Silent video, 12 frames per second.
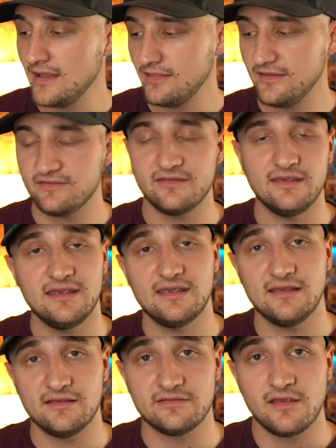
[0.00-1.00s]
This
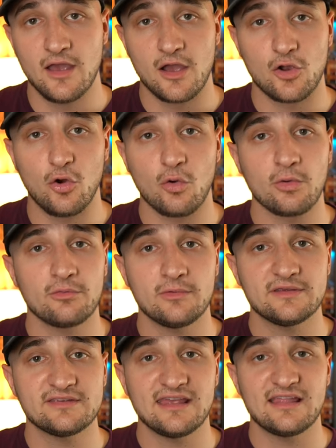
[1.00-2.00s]
is corn
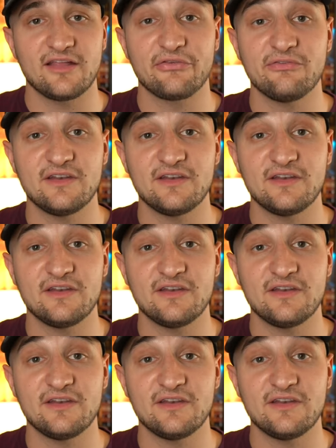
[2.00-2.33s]
whiskey that's